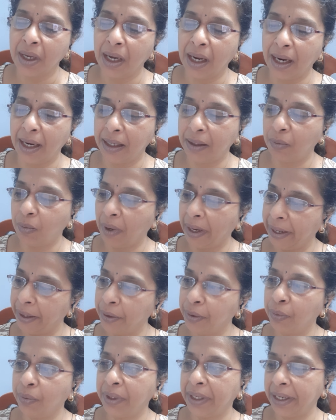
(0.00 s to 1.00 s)
and why
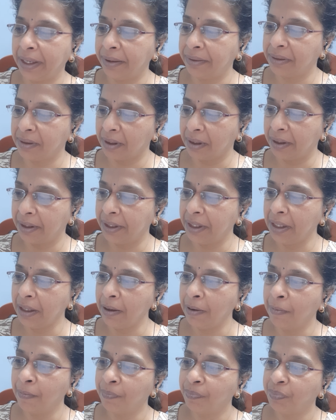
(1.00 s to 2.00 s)
do you need theory?